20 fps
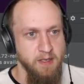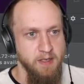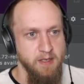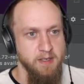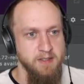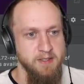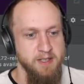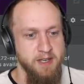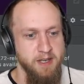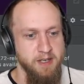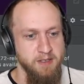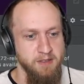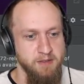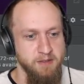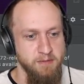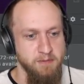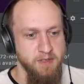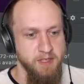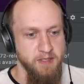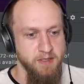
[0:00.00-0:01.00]
harder to
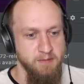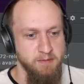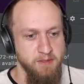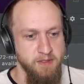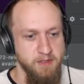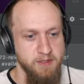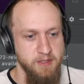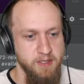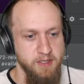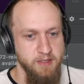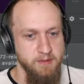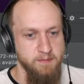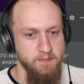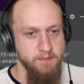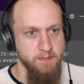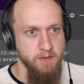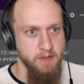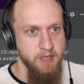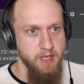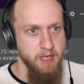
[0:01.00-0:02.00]
make the mistake.
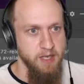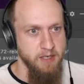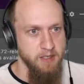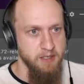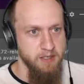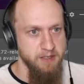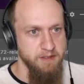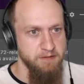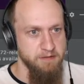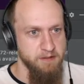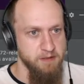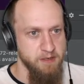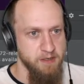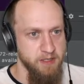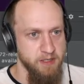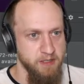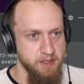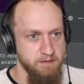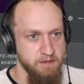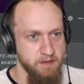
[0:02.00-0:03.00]
Okay, default
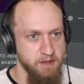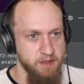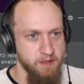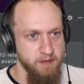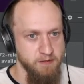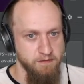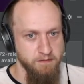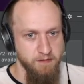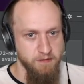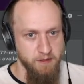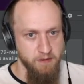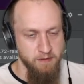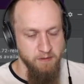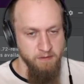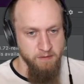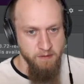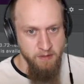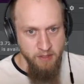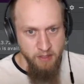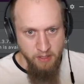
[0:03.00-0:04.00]
activity not found.
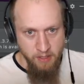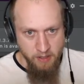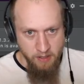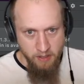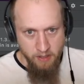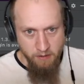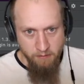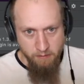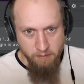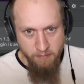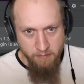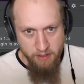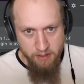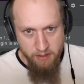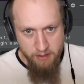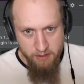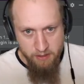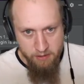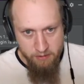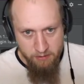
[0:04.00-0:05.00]
Might need
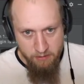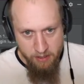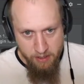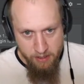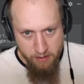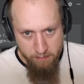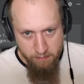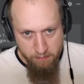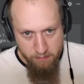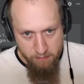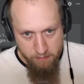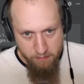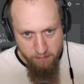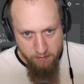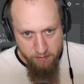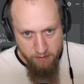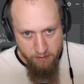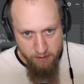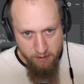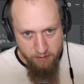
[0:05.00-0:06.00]
to help
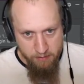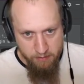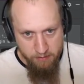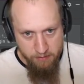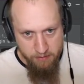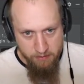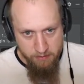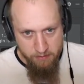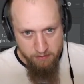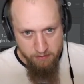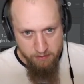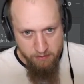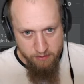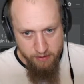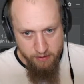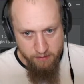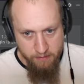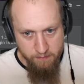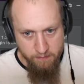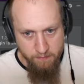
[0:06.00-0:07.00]
Studio here.
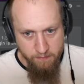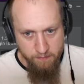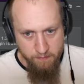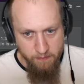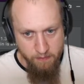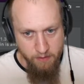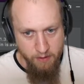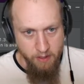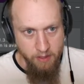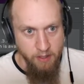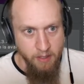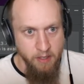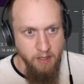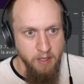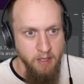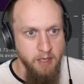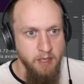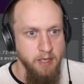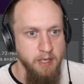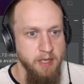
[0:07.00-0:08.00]

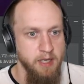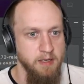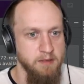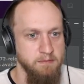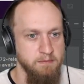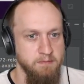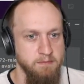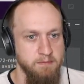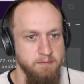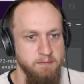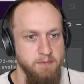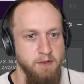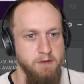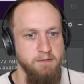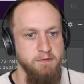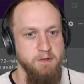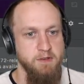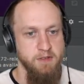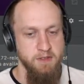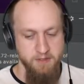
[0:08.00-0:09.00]
Yeah, of
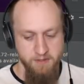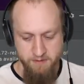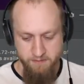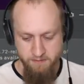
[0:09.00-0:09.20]
course.